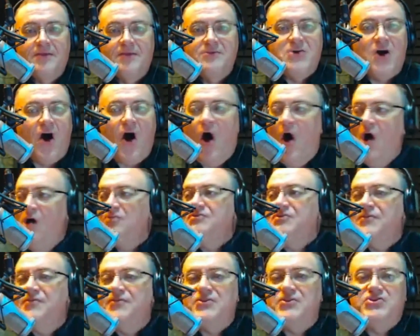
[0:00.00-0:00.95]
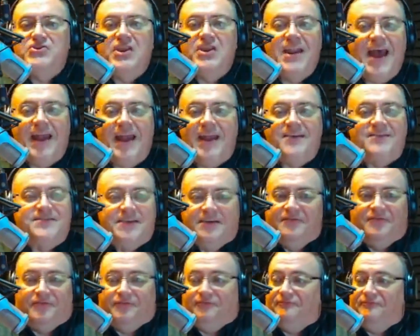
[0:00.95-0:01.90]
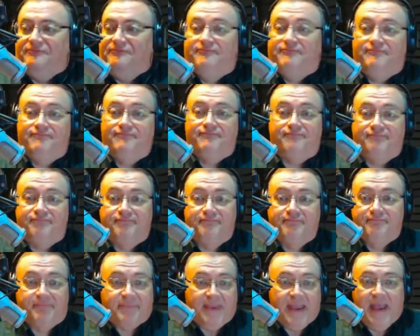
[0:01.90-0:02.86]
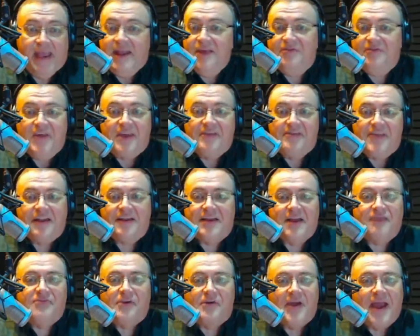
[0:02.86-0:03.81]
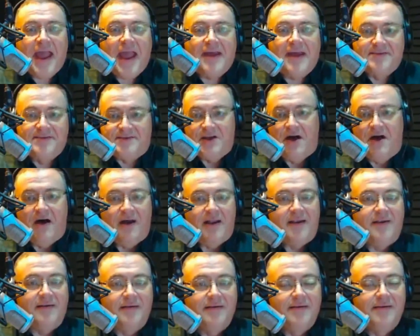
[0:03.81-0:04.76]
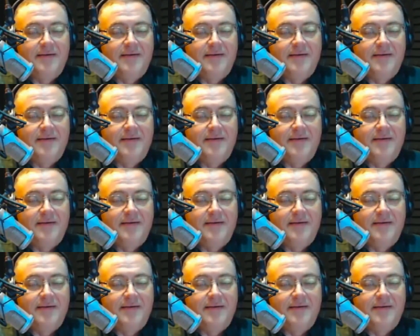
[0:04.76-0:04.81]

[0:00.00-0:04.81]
to alter the genetics of anything they get their hands on.